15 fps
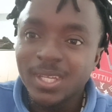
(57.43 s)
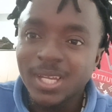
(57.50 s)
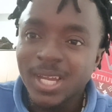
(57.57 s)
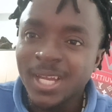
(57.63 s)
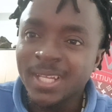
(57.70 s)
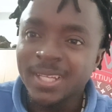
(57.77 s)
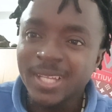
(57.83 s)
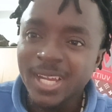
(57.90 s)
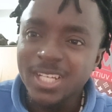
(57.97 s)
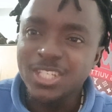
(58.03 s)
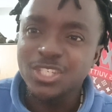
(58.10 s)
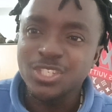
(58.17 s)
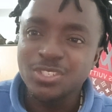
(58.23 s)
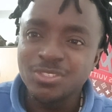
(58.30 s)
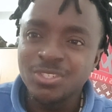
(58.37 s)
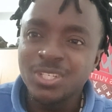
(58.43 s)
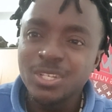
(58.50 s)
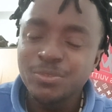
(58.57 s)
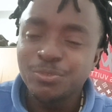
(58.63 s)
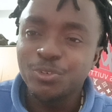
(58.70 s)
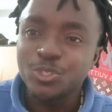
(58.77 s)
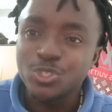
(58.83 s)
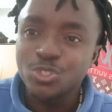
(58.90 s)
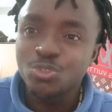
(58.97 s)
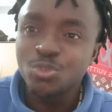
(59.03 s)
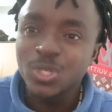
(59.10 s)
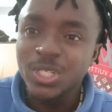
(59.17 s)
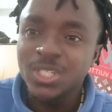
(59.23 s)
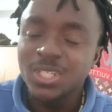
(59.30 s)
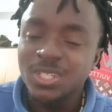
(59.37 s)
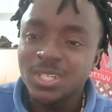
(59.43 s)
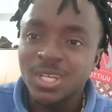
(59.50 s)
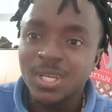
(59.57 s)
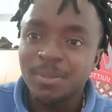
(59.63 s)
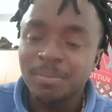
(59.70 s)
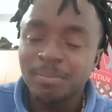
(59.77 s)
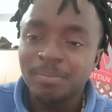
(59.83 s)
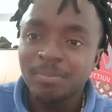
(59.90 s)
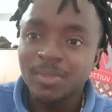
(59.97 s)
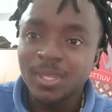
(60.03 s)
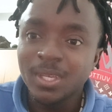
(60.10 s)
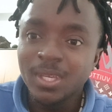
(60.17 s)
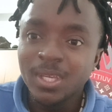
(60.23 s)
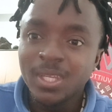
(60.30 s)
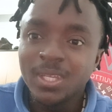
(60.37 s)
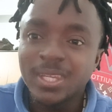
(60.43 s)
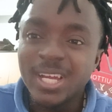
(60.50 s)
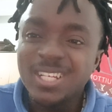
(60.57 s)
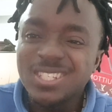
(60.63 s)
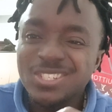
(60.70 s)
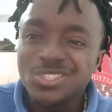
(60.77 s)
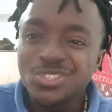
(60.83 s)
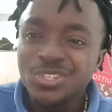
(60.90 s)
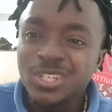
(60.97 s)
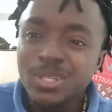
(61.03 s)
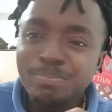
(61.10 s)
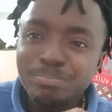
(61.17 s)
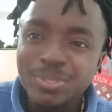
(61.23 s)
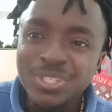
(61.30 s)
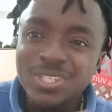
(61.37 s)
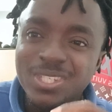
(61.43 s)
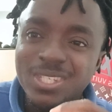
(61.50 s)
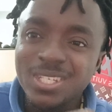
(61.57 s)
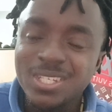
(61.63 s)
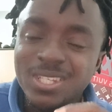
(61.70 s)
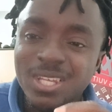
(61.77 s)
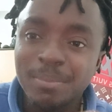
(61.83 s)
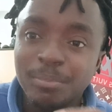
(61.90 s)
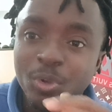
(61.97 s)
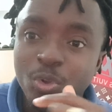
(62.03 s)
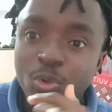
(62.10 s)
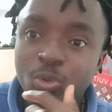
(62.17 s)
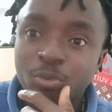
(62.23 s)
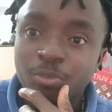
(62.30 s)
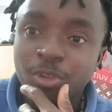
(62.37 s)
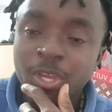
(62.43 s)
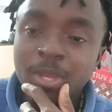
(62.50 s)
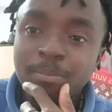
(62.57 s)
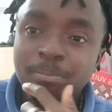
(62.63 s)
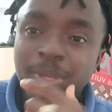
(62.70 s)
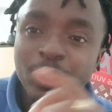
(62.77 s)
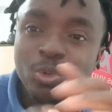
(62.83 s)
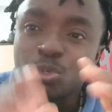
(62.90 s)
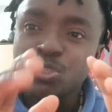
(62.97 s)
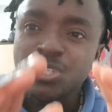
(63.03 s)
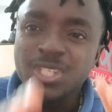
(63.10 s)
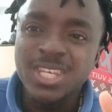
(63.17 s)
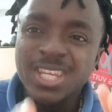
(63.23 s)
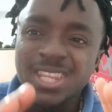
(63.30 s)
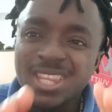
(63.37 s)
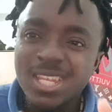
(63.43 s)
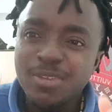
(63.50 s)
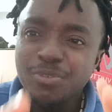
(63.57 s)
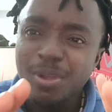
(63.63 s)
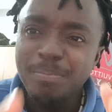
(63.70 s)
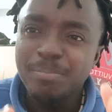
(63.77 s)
And that is really frustrating them. That is really pissing them off, because they never